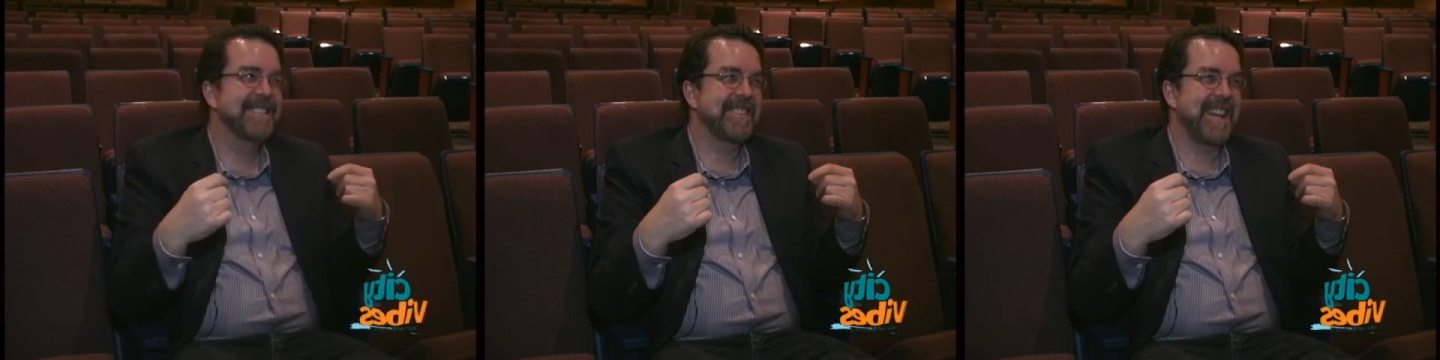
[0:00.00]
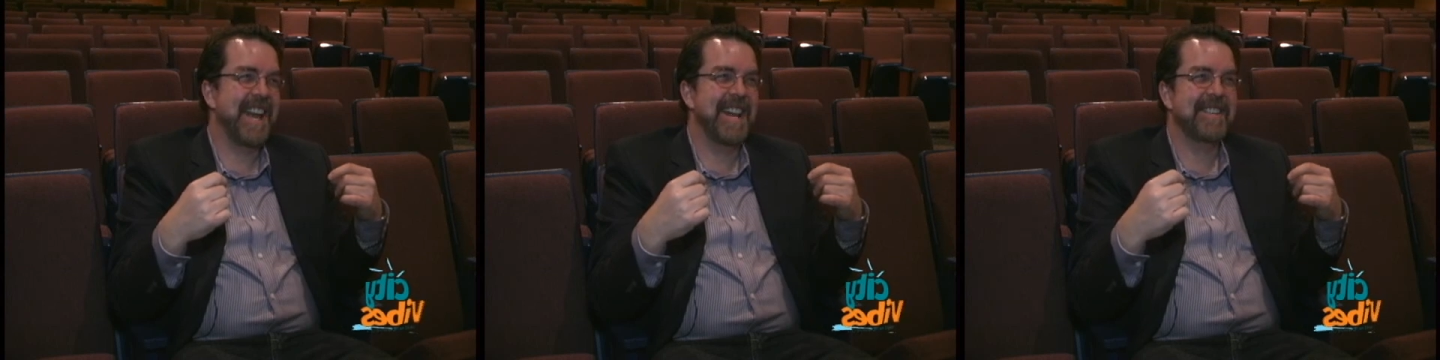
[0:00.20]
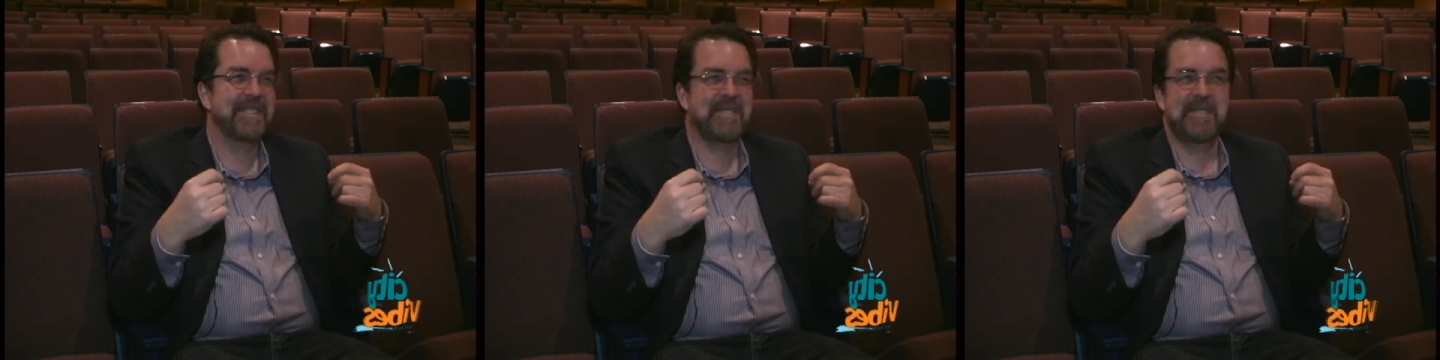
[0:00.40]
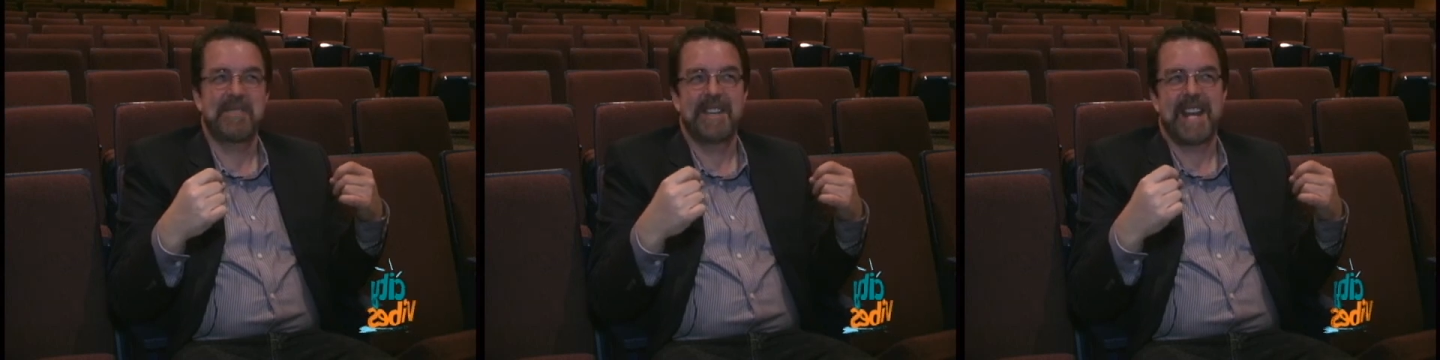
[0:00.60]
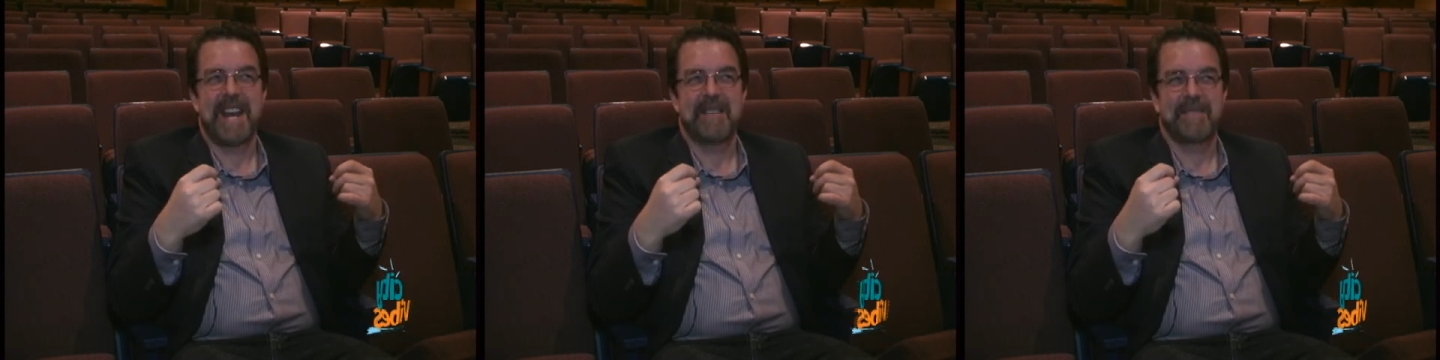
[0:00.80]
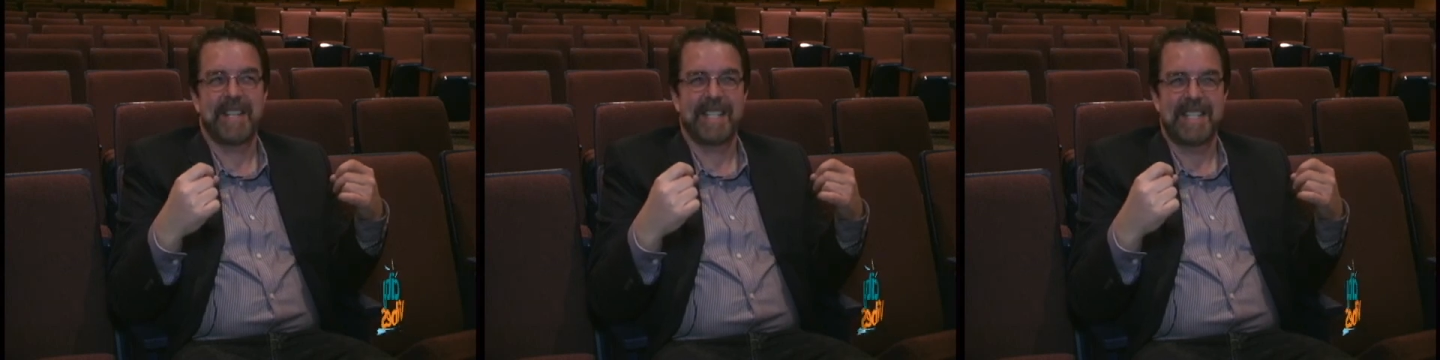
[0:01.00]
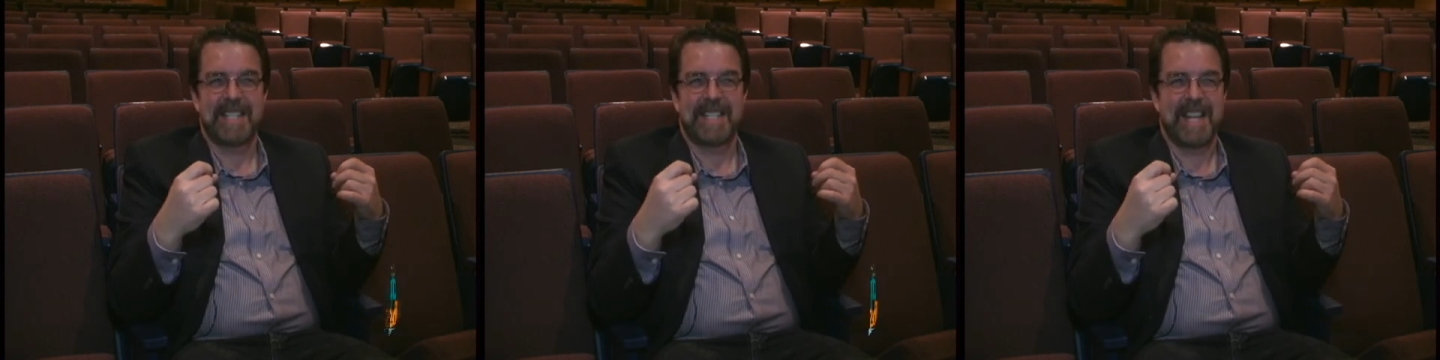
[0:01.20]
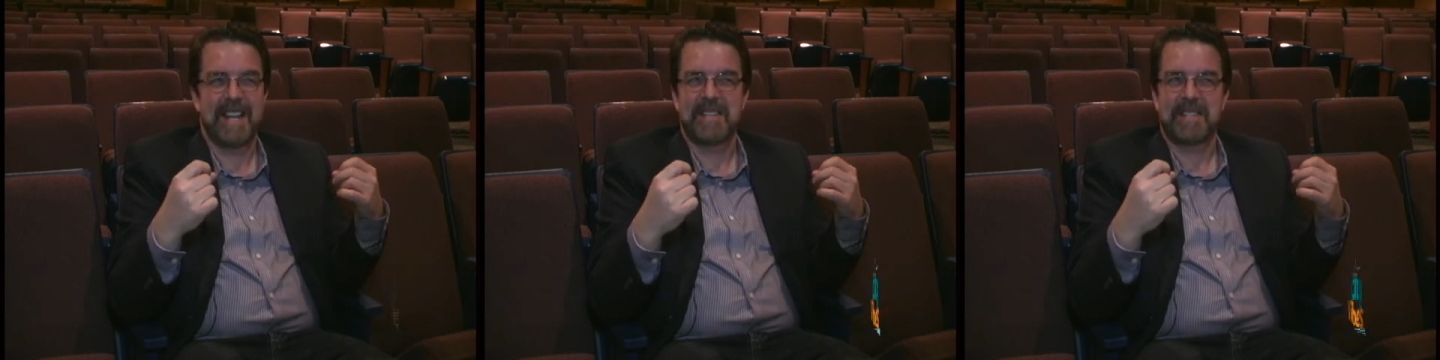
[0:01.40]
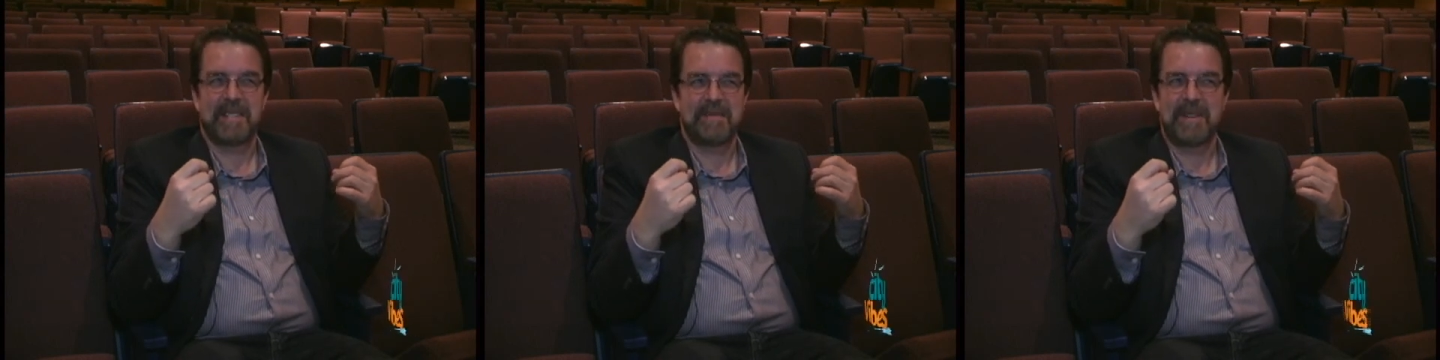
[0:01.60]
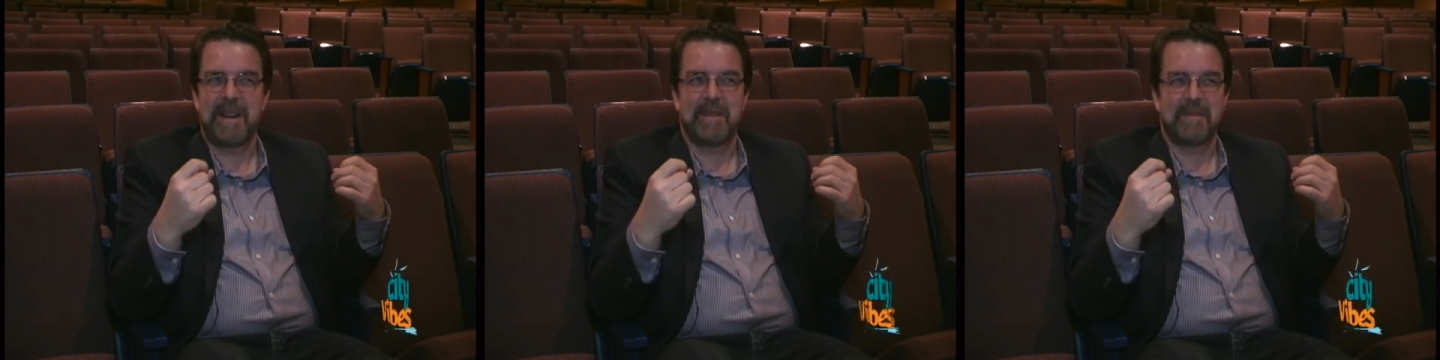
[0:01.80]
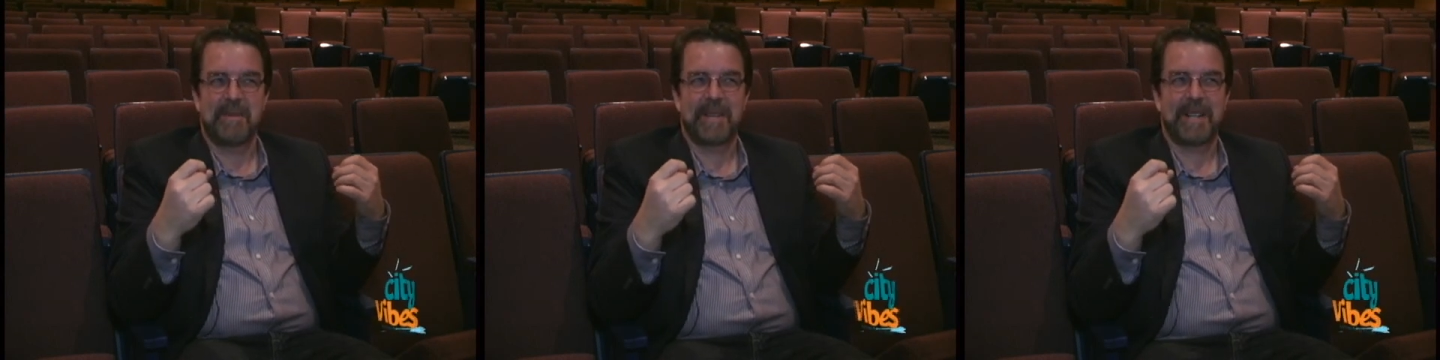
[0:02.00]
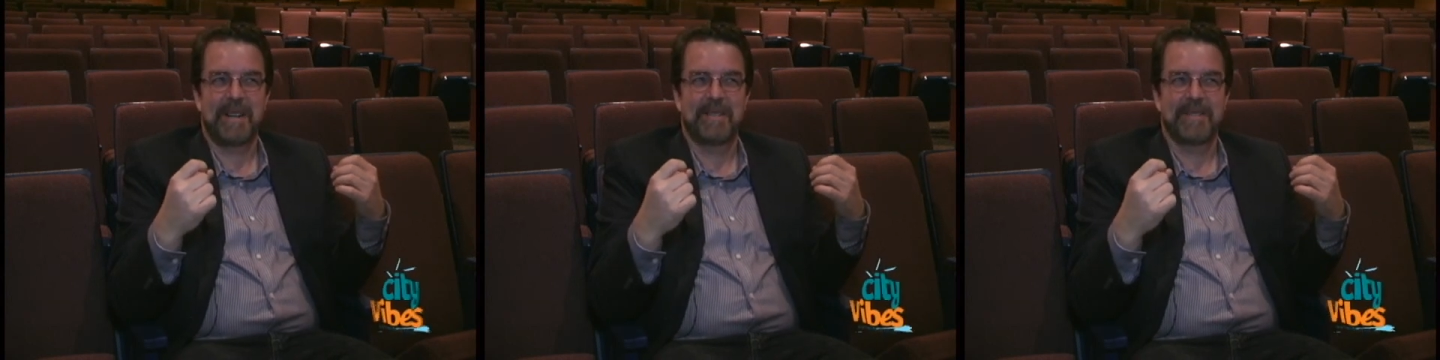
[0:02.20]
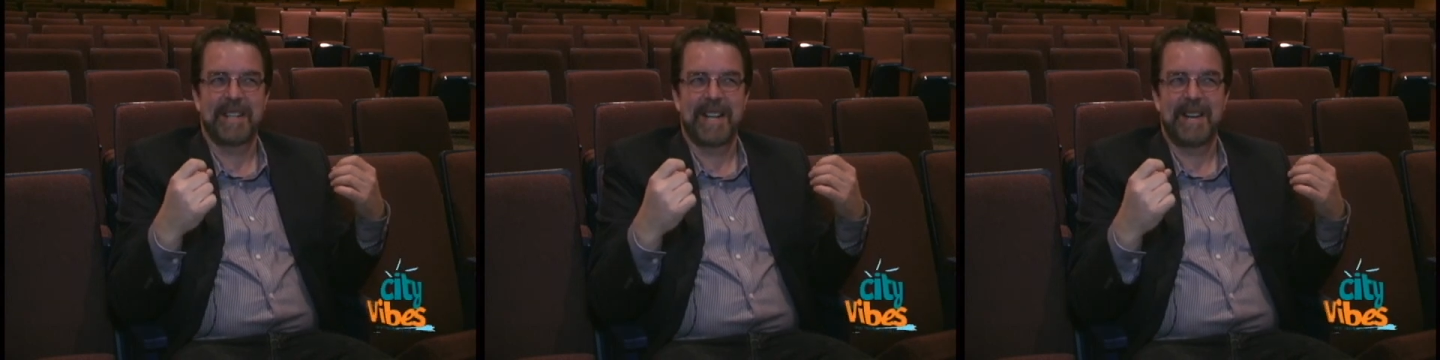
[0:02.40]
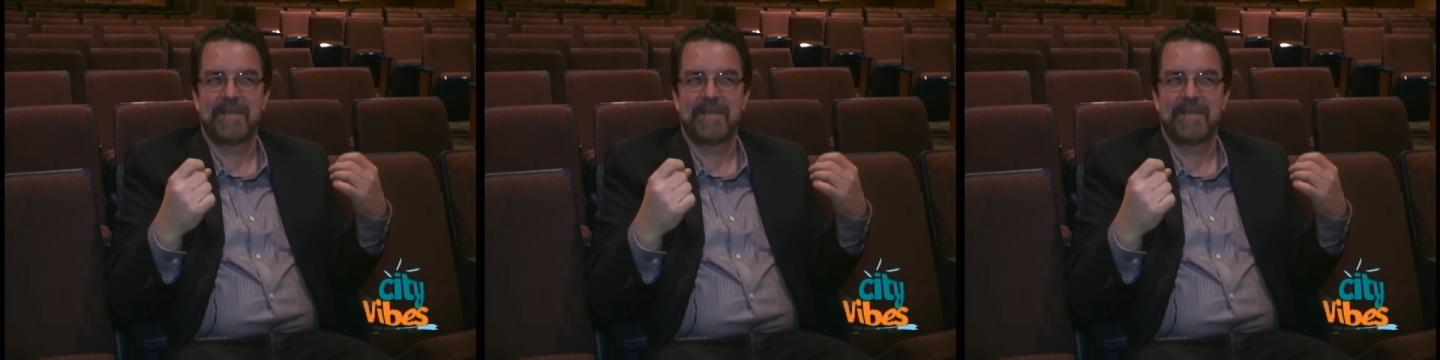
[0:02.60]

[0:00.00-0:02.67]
you can't go and have like an intense three hour workout